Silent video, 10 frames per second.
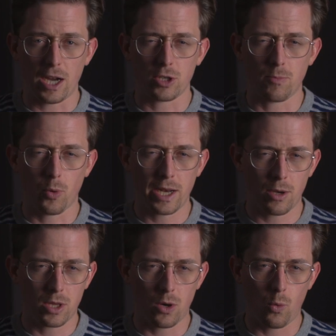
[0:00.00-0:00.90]
I should point
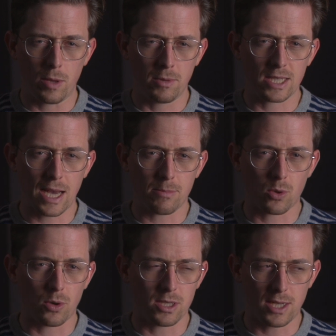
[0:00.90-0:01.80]
out, though, Weebly's app
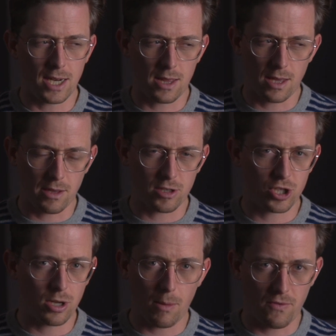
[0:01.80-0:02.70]
store isn't anything like
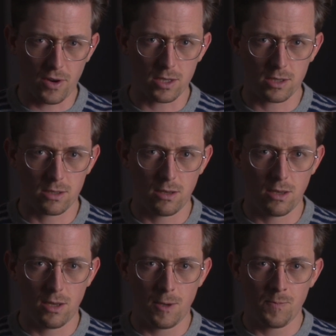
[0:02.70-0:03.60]
Shopify's.
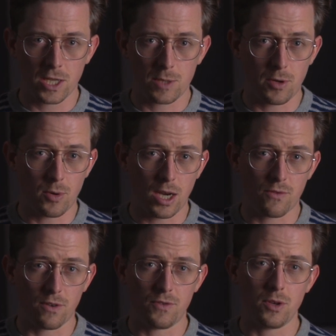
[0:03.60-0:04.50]
It's been around
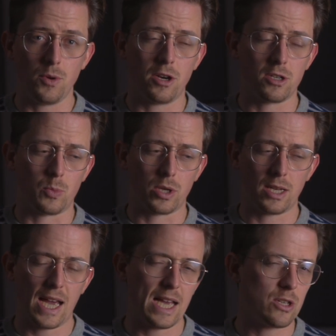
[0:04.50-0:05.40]
for a few years, but it
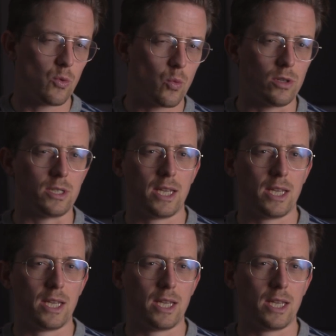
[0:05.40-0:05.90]
hasn't really